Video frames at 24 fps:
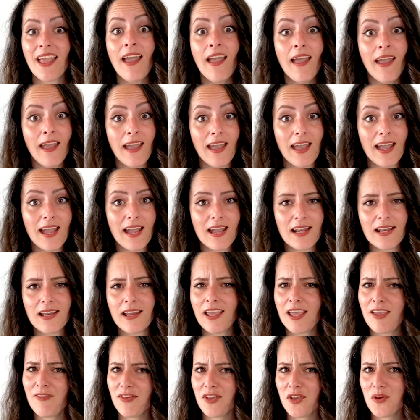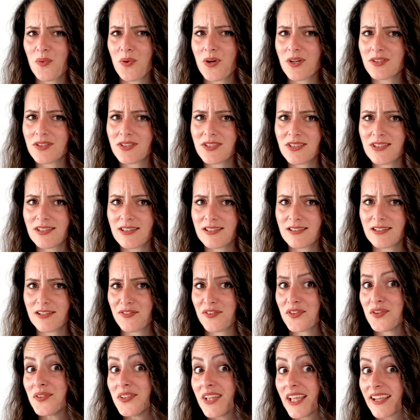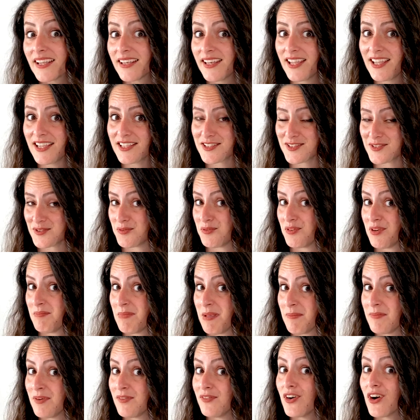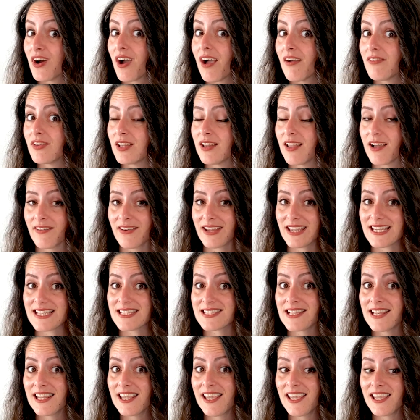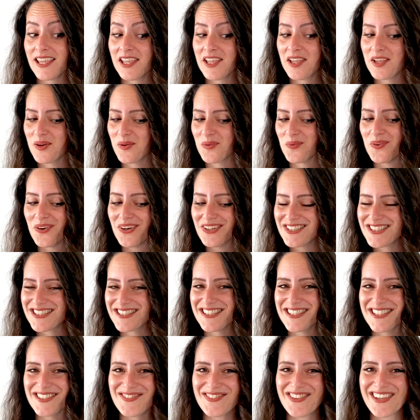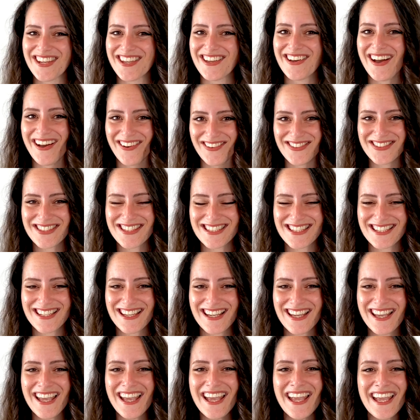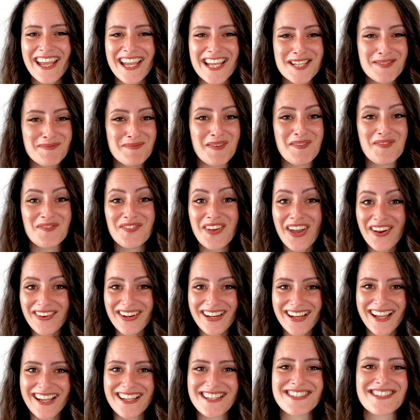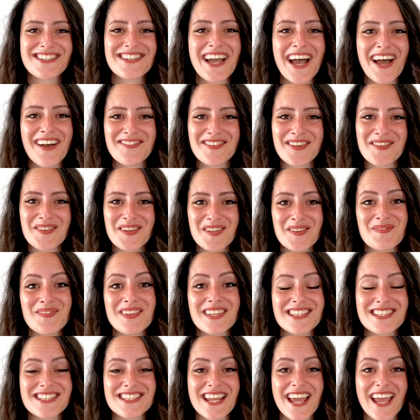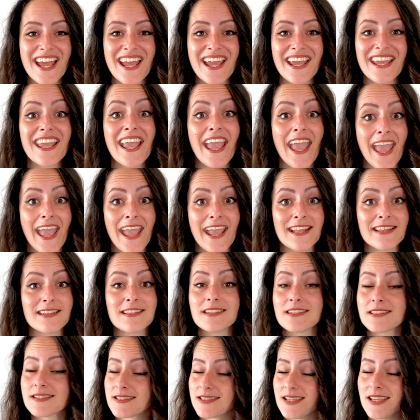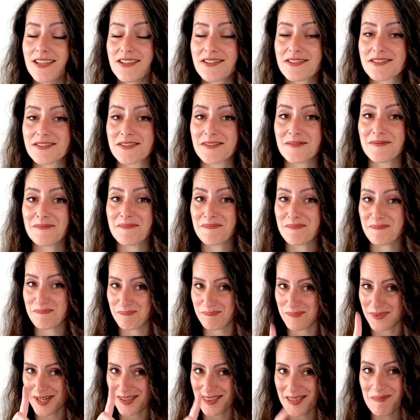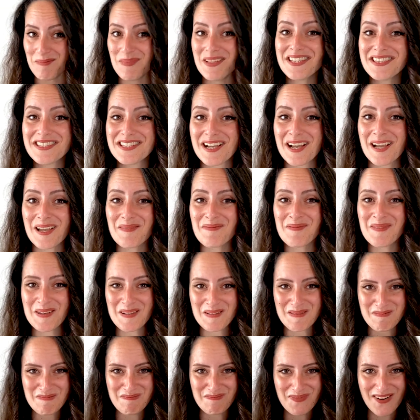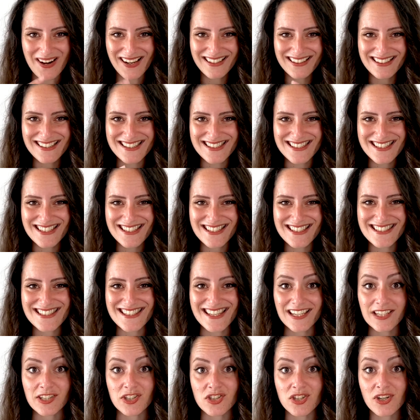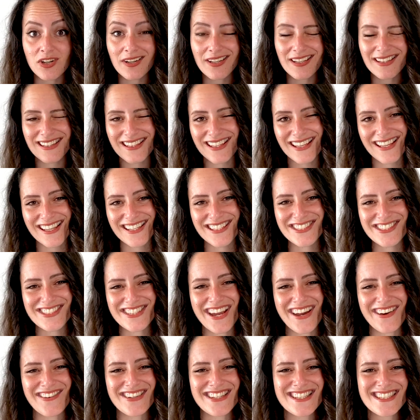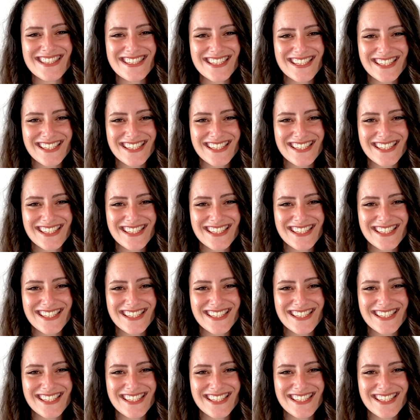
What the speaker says: And if you want to learn a few techniques to remember vocabulary easily, watch this video out. It's been very nice to have you with me today, and see you soon. But in the meantime, practice this, enjoy it, and share it.